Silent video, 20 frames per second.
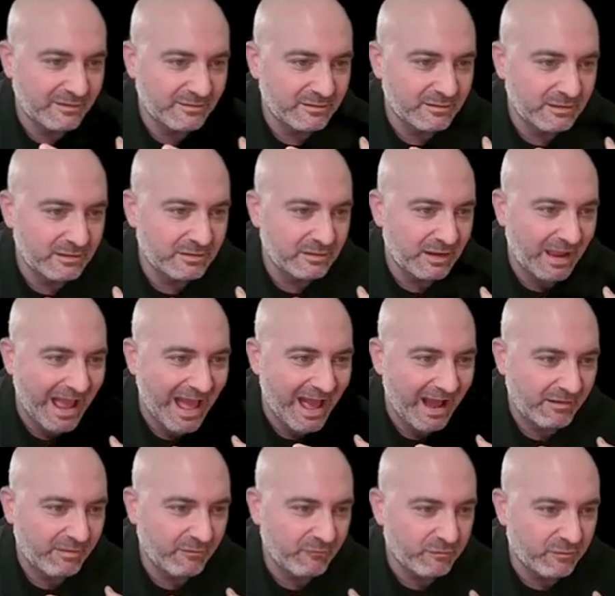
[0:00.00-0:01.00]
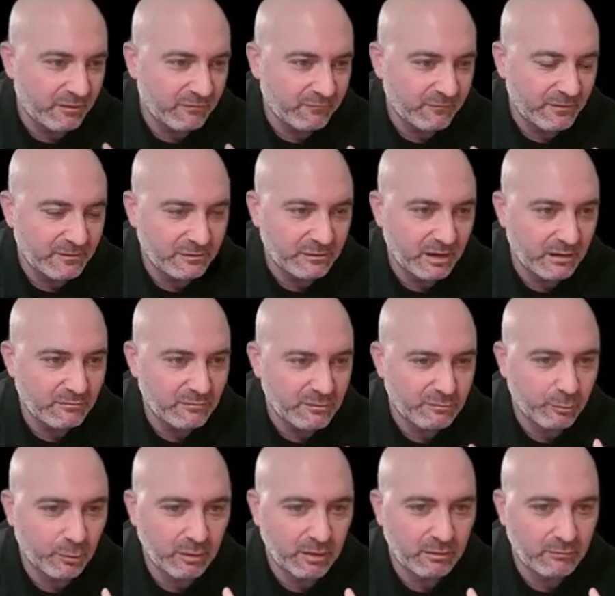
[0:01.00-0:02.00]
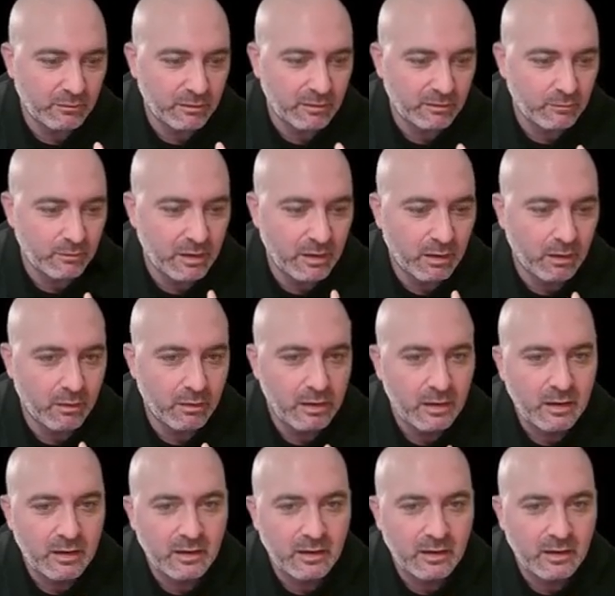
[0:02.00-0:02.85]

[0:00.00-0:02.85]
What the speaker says: The active defense game is working really well.